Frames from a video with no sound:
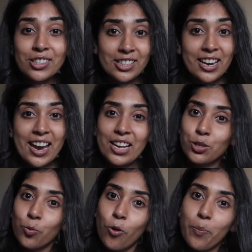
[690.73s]
so then I had
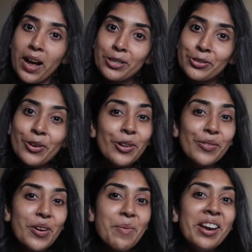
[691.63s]
to walk past all of
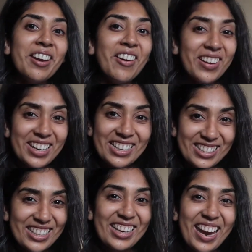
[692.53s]
them in order
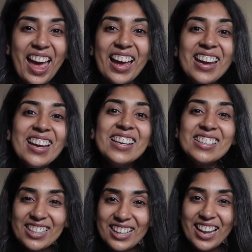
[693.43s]
to get
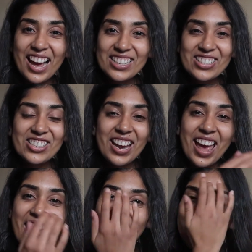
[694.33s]
to the last
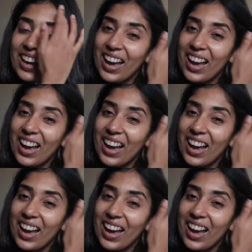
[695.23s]
chair.